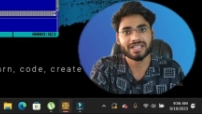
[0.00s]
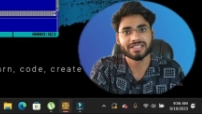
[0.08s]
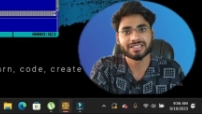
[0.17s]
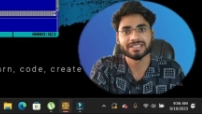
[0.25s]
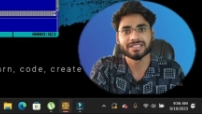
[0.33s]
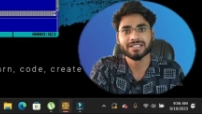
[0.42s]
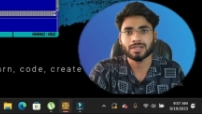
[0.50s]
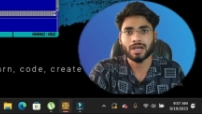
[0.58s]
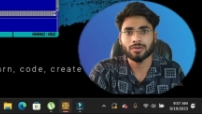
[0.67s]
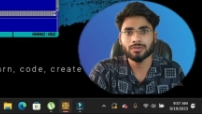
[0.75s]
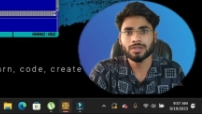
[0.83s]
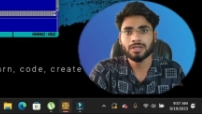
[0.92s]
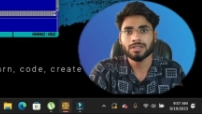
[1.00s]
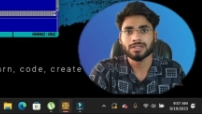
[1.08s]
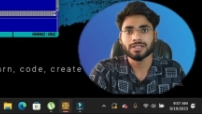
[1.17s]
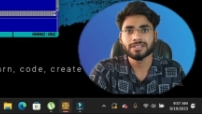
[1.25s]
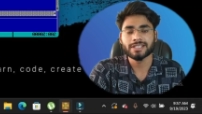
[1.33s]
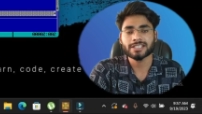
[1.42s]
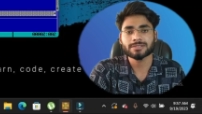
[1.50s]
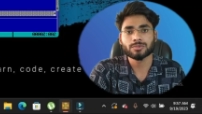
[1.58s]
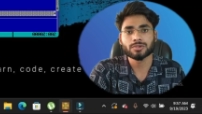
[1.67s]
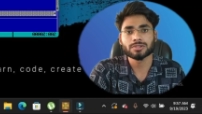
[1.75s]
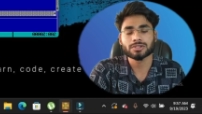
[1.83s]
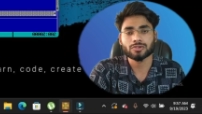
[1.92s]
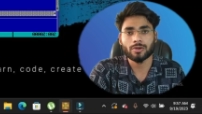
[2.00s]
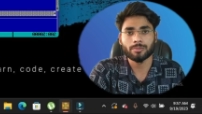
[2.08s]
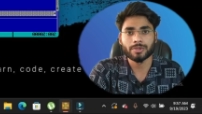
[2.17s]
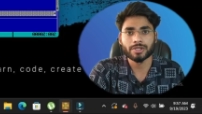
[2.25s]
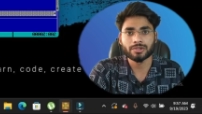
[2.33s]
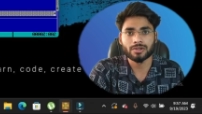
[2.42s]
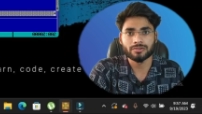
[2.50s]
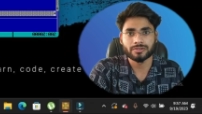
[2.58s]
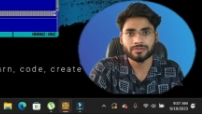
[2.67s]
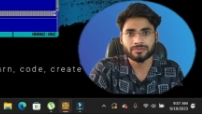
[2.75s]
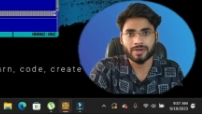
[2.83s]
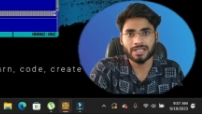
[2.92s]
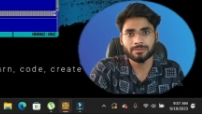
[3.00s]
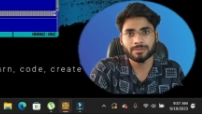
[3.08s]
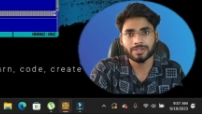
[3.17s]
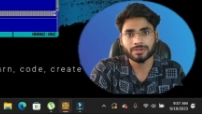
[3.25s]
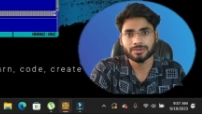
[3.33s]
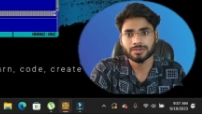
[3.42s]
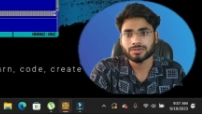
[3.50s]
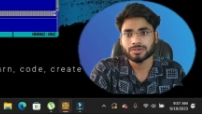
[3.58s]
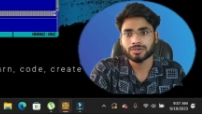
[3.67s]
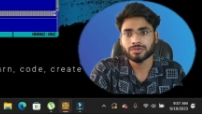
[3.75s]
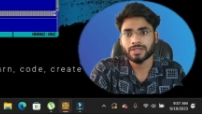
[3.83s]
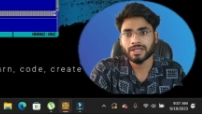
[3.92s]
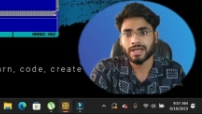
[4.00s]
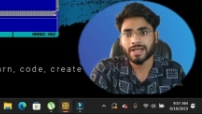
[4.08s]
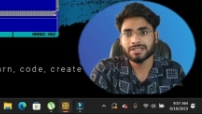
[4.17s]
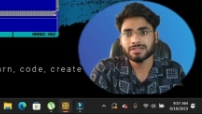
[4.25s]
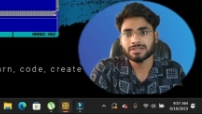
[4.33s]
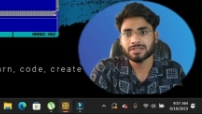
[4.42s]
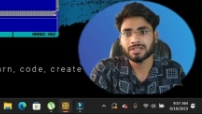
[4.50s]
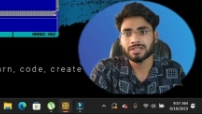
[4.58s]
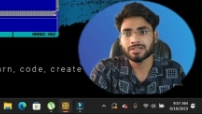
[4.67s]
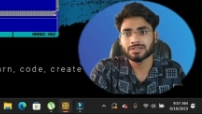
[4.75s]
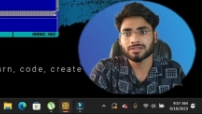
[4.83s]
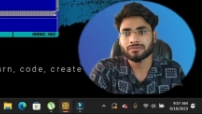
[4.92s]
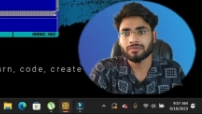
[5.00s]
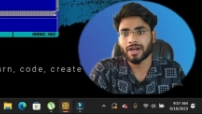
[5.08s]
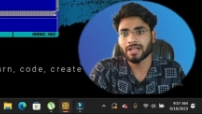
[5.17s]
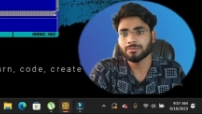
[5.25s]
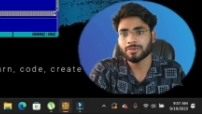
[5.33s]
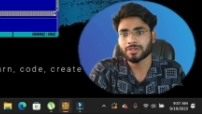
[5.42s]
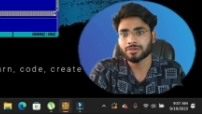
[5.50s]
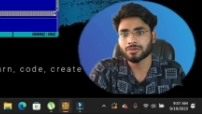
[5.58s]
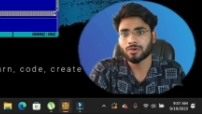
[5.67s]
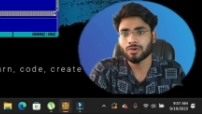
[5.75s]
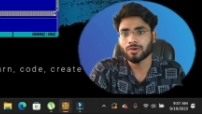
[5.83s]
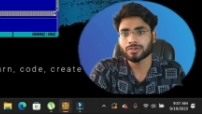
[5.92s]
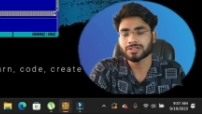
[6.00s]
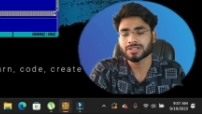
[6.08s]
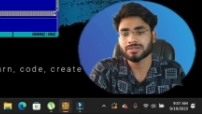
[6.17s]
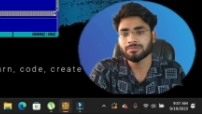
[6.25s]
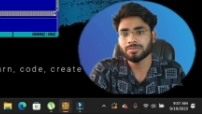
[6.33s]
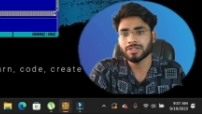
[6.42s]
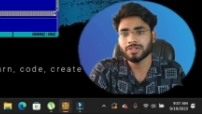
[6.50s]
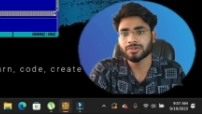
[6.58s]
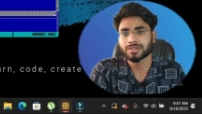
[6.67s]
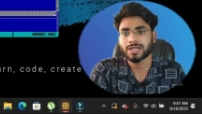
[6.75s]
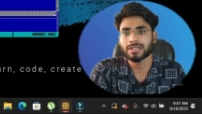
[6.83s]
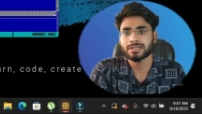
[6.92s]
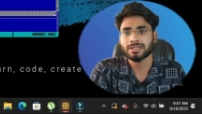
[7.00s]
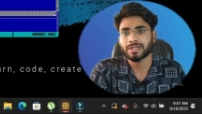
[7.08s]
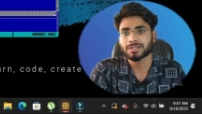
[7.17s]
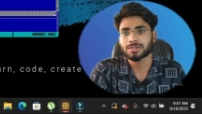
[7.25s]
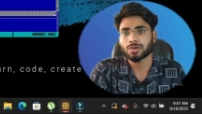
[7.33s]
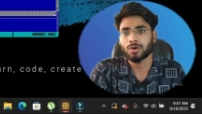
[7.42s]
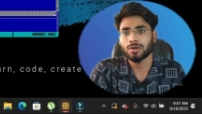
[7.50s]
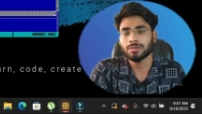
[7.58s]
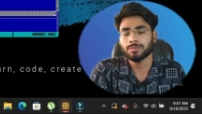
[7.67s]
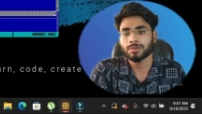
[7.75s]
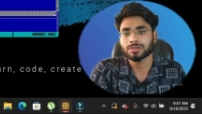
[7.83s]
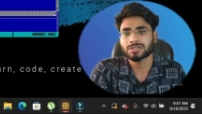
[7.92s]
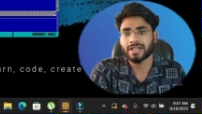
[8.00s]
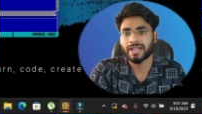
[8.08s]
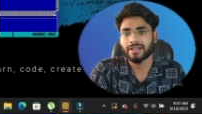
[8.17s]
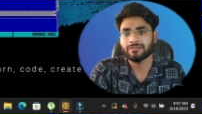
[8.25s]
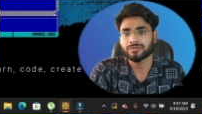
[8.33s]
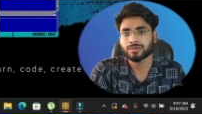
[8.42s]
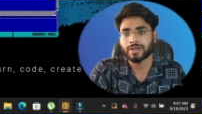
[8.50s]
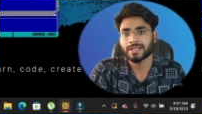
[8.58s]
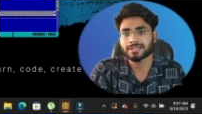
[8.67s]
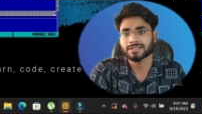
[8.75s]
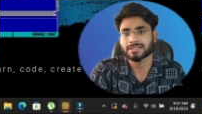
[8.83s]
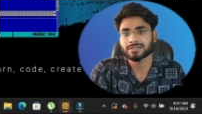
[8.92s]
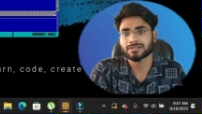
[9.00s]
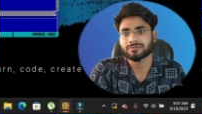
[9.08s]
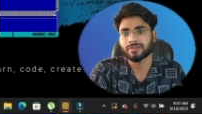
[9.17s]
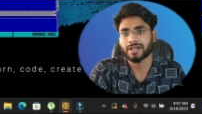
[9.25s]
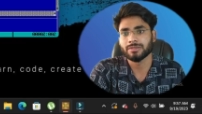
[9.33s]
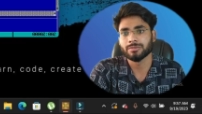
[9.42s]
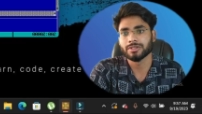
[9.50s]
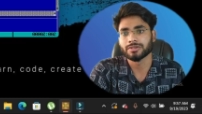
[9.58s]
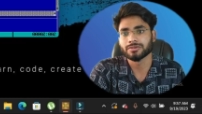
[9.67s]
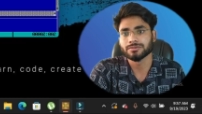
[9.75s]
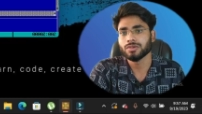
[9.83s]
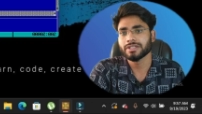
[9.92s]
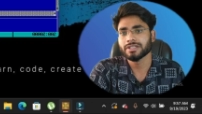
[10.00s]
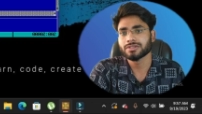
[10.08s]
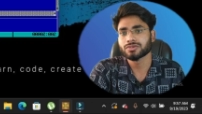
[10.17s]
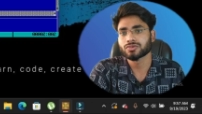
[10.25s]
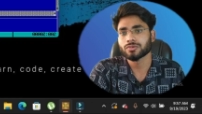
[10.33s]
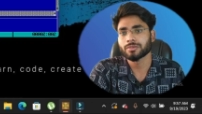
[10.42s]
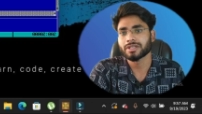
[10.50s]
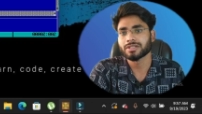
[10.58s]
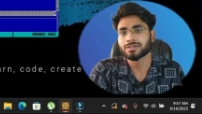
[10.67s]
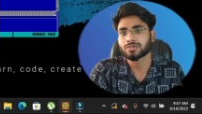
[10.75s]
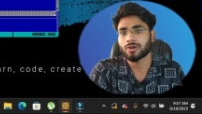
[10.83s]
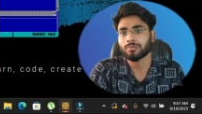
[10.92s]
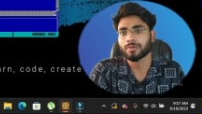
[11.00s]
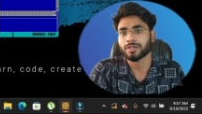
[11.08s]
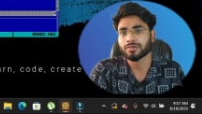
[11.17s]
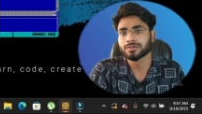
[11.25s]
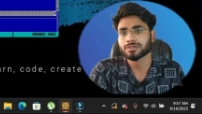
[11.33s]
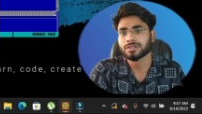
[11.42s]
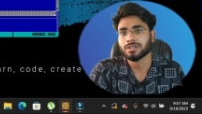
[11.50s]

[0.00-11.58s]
IDE. Now Let's explore the sub menu of a file menu. So you can either click on the file menu or simply you can press Alt plus F to access the file menu. You'll get so many sub menus